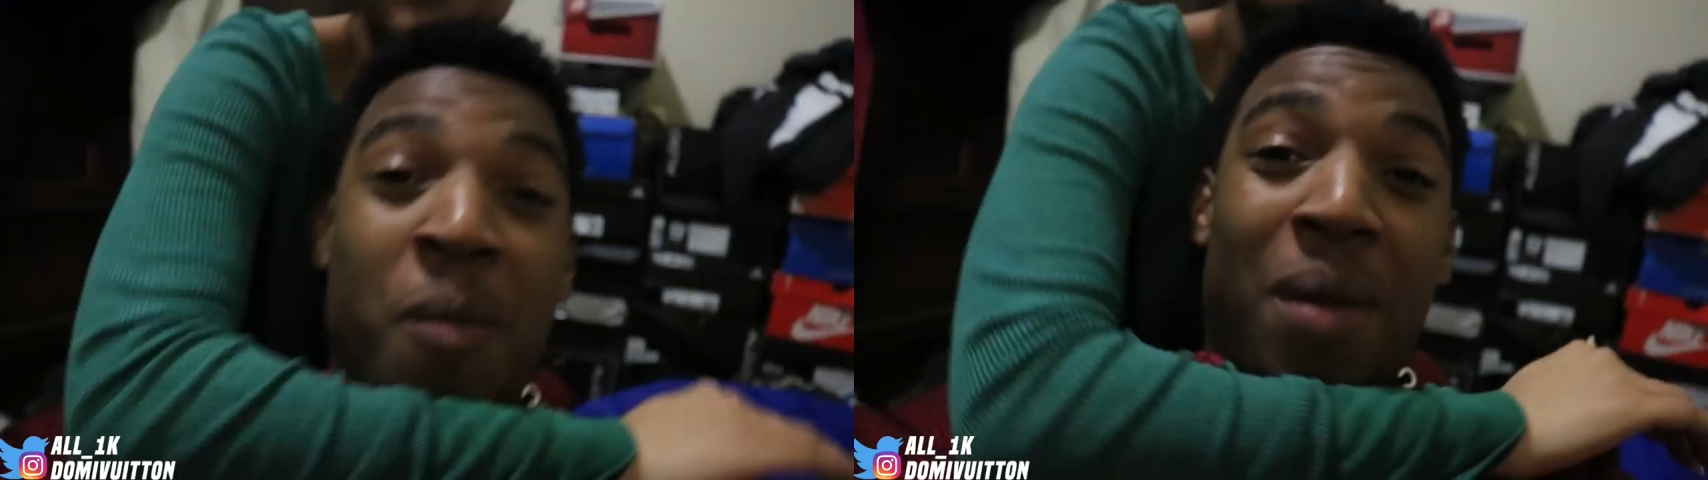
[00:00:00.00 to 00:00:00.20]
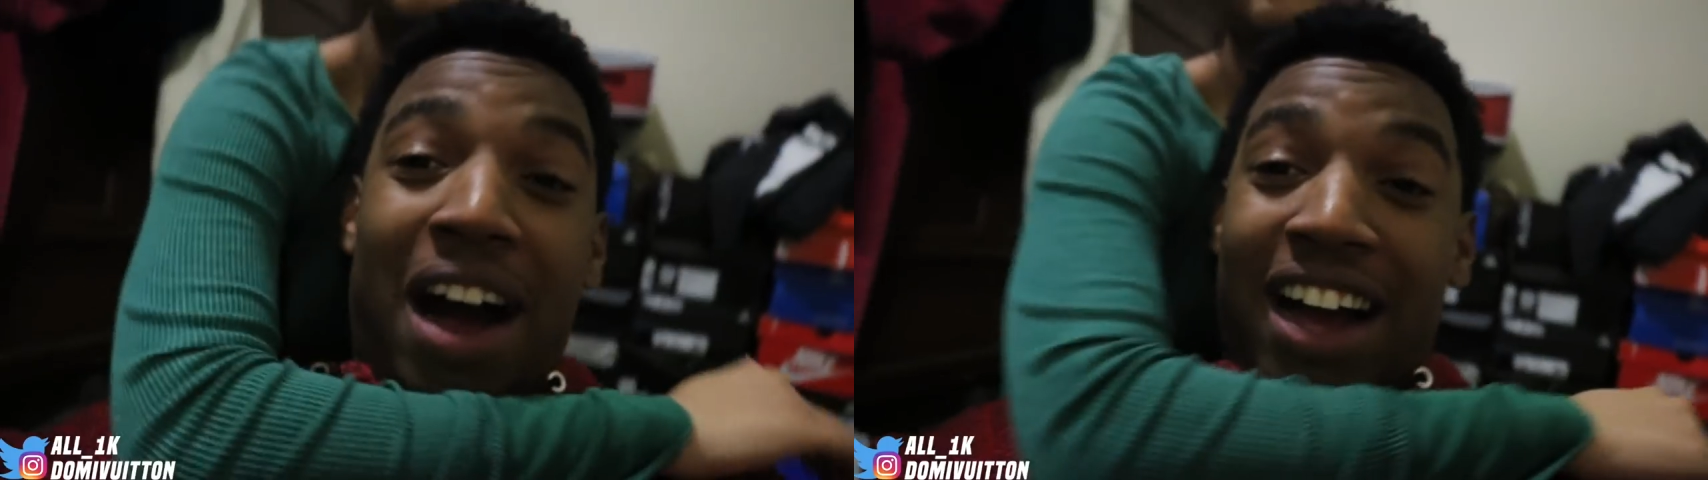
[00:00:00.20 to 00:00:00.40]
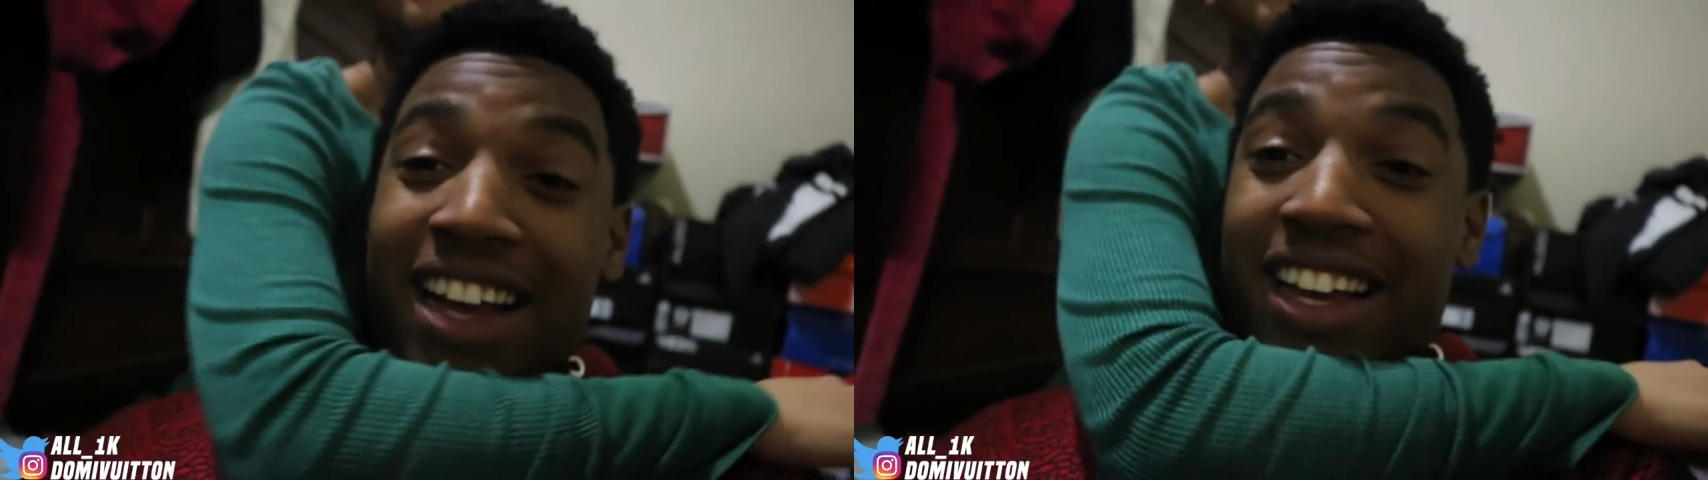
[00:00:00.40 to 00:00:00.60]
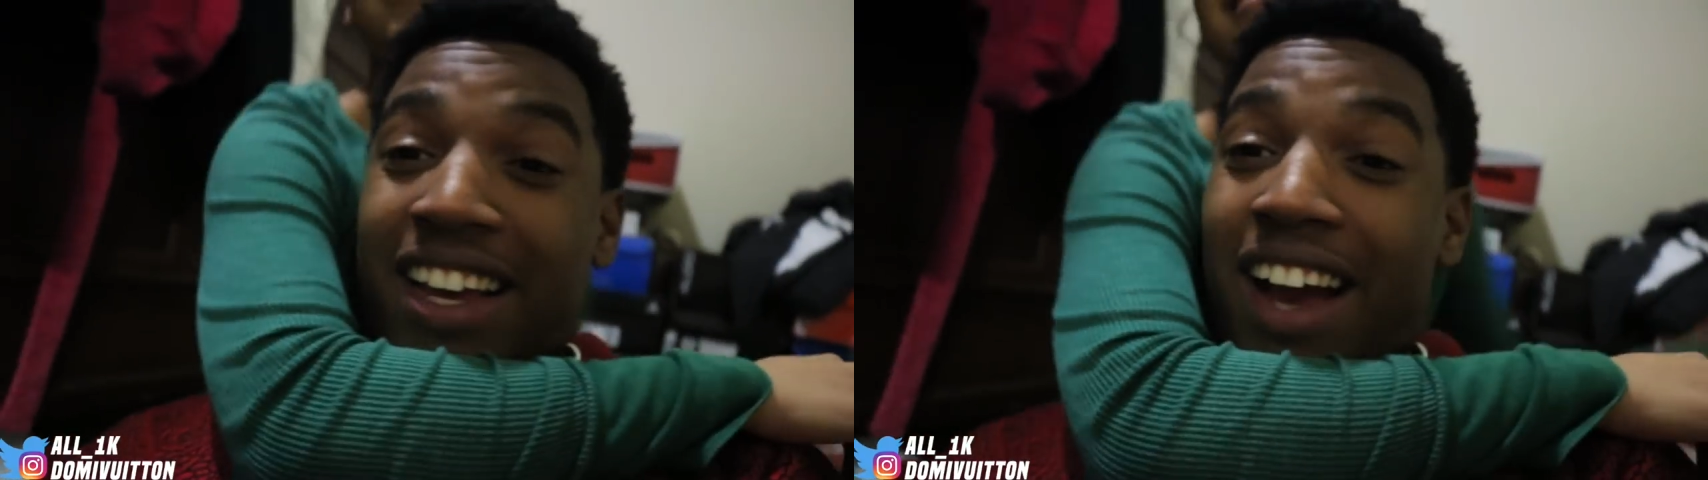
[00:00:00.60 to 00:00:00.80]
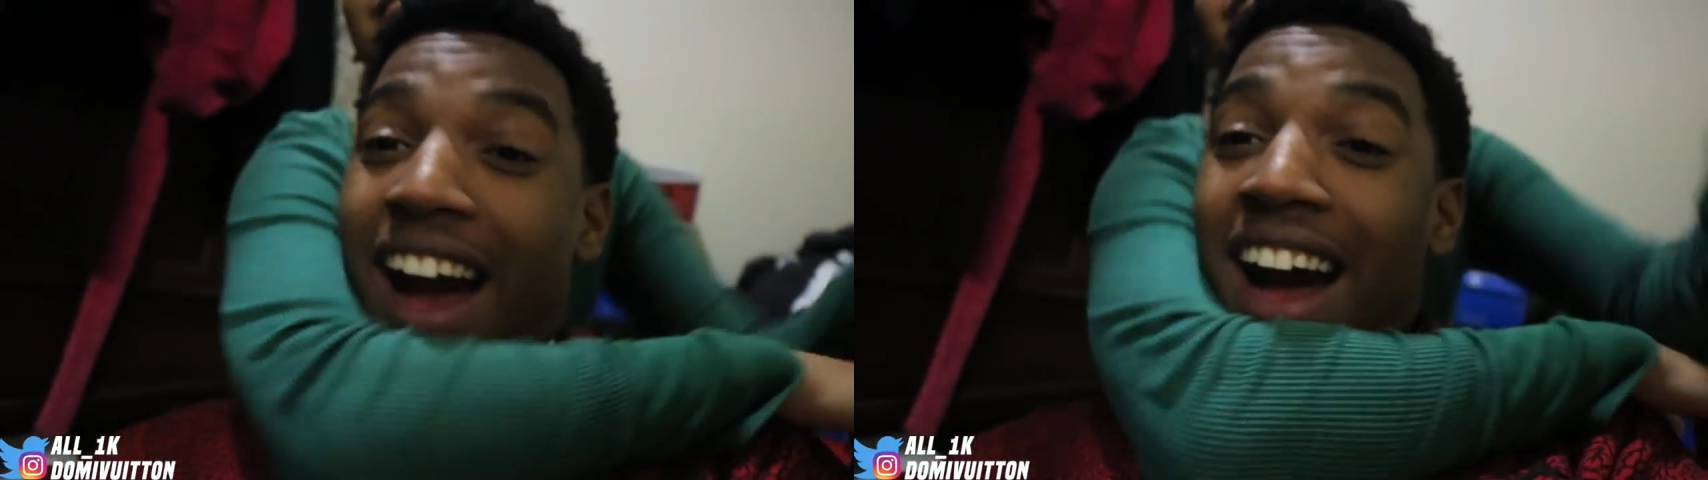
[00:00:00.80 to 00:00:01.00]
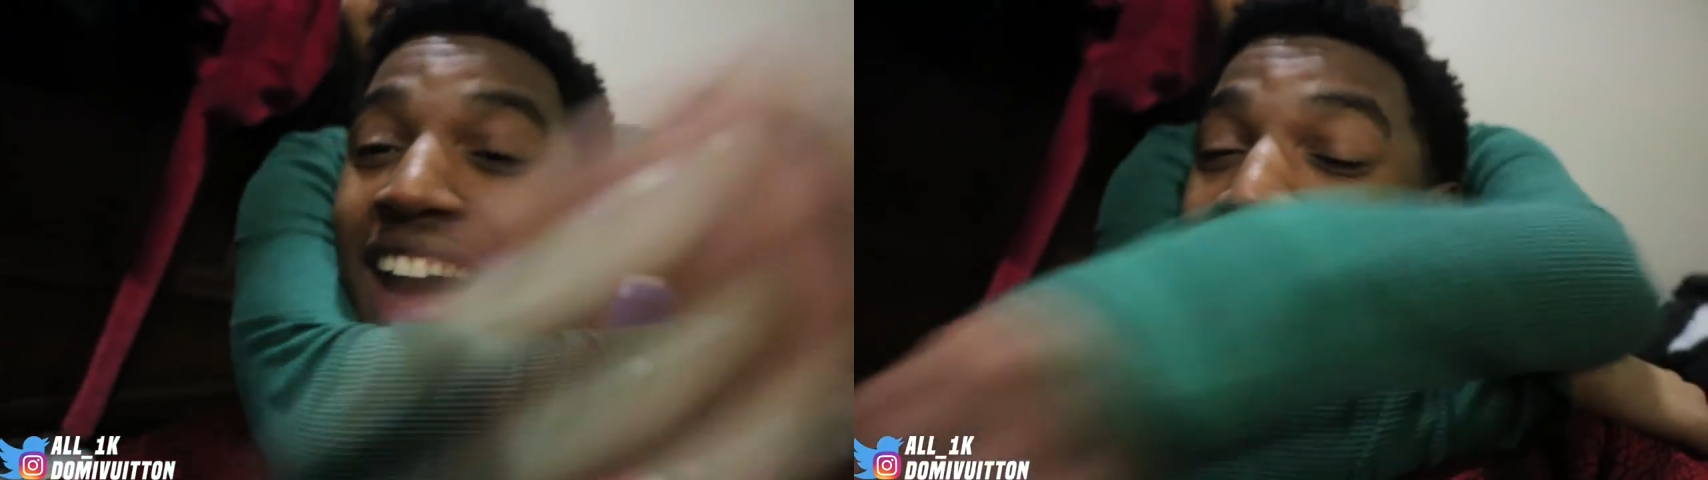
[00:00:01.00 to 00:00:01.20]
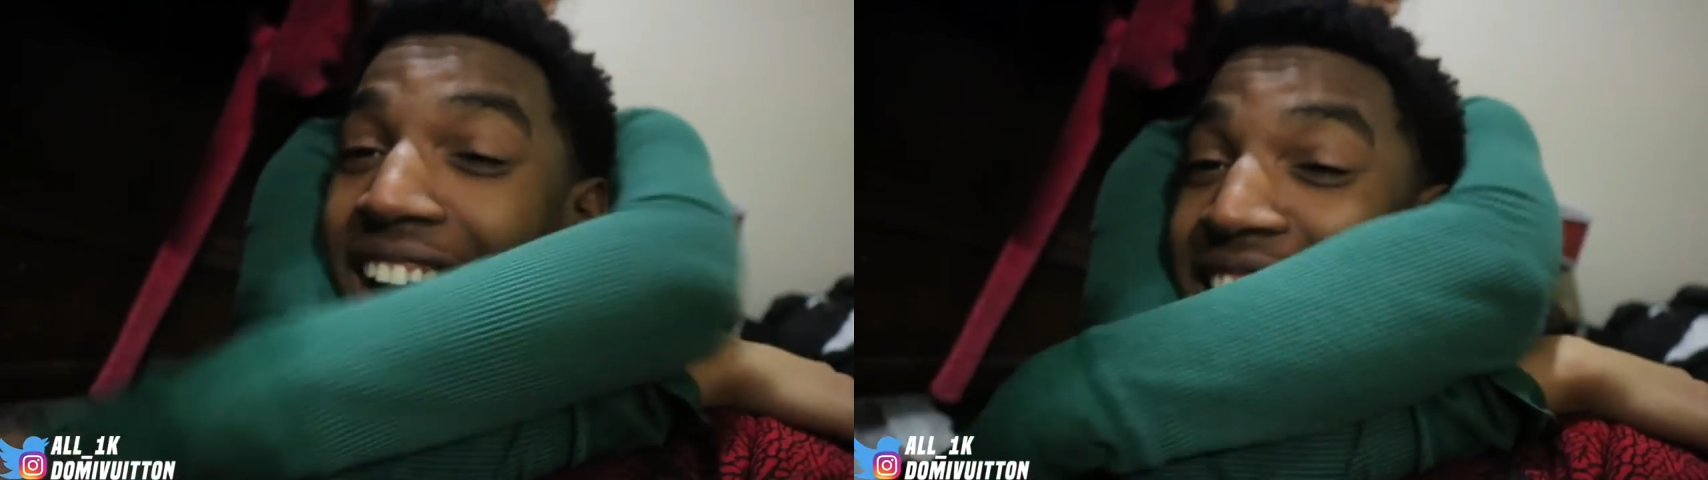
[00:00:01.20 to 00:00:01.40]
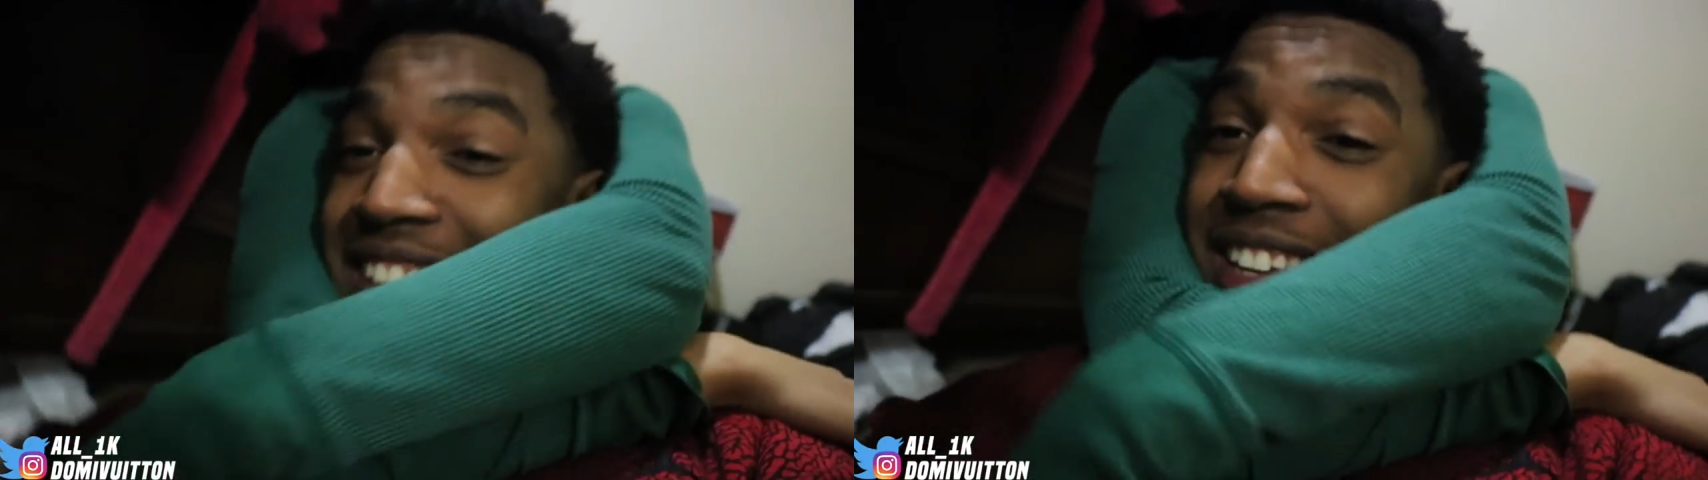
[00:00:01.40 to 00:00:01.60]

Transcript: my gosh.